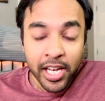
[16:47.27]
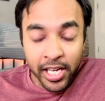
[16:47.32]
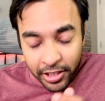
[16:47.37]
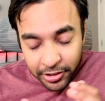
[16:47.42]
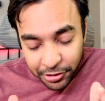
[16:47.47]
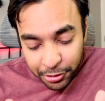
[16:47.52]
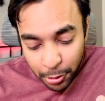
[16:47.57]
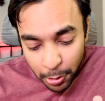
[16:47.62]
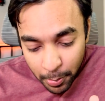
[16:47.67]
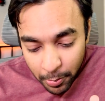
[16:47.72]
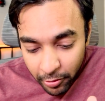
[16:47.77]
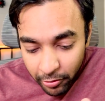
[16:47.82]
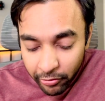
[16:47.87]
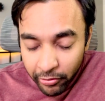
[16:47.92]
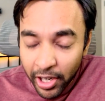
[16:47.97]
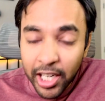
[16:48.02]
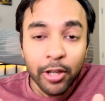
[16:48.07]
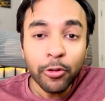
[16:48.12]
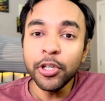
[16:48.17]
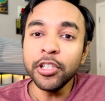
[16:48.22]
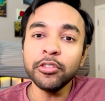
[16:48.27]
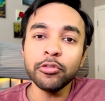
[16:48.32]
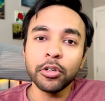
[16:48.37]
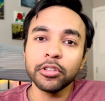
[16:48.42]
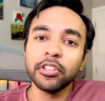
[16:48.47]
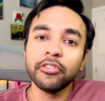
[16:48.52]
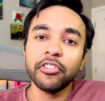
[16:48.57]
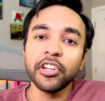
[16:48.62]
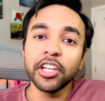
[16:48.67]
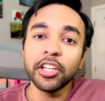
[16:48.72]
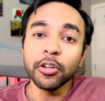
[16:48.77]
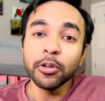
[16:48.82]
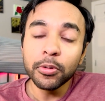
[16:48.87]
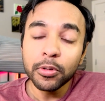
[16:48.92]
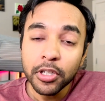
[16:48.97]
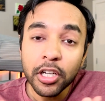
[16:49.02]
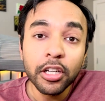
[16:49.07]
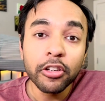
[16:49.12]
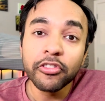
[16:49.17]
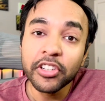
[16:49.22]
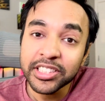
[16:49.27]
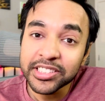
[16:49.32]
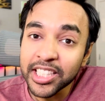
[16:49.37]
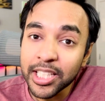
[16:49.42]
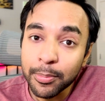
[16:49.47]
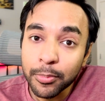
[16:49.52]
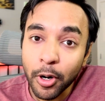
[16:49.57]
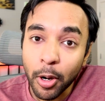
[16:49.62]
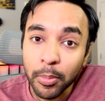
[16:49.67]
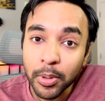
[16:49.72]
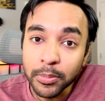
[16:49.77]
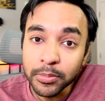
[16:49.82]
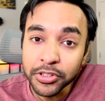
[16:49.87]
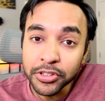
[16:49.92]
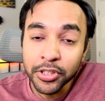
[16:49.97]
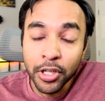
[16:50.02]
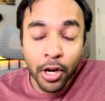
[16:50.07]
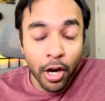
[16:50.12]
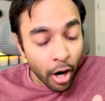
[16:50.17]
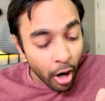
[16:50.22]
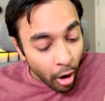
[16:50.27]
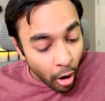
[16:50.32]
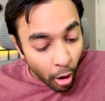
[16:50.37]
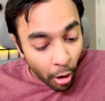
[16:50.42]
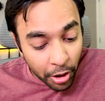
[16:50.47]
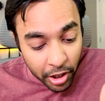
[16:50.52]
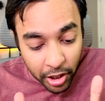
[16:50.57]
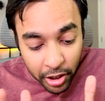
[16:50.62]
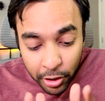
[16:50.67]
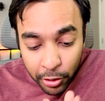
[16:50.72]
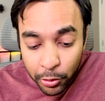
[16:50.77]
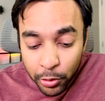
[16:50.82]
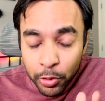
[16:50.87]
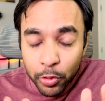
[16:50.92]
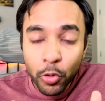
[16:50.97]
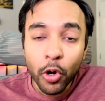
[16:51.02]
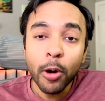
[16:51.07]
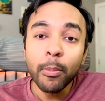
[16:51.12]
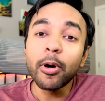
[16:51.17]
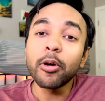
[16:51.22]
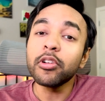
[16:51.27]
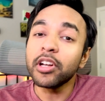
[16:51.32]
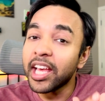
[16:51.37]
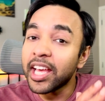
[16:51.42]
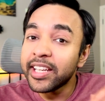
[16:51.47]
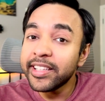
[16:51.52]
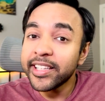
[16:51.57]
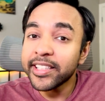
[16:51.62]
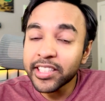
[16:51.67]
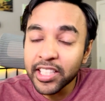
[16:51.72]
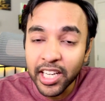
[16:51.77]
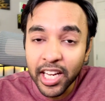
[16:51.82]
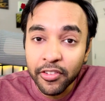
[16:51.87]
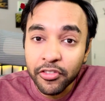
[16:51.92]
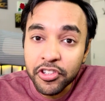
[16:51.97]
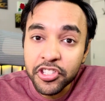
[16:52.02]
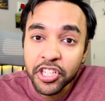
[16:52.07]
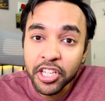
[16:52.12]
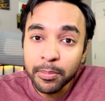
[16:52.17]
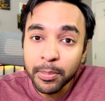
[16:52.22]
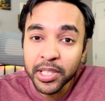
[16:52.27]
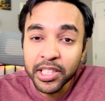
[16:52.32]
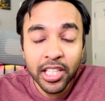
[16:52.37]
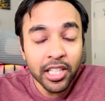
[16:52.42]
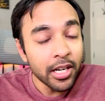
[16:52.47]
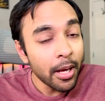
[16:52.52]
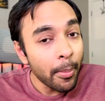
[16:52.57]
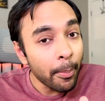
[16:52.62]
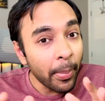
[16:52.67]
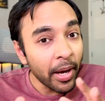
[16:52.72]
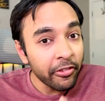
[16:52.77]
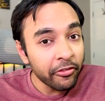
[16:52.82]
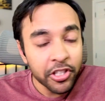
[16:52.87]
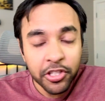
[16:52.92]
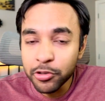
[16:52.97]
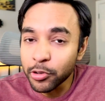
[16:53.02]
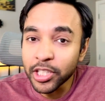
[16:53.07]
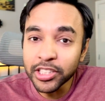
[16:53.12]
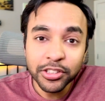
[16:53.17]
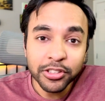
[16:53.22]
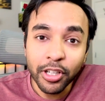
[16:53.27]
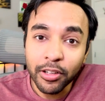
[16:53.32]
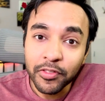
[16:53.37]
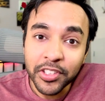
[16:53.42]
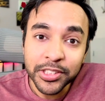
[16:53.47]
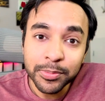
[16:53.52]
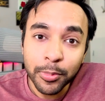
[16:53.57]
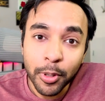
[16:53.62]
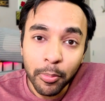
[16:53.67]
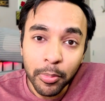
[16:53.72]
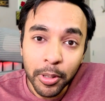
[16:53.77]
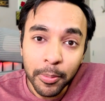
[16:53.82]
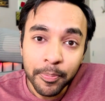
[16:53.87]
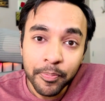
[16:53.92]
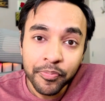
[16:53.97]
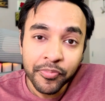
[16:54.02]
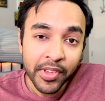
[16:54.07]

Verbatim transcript: So while going through the video, did you face any problems? Or do you know about any other efficient method by which you can solve this problem?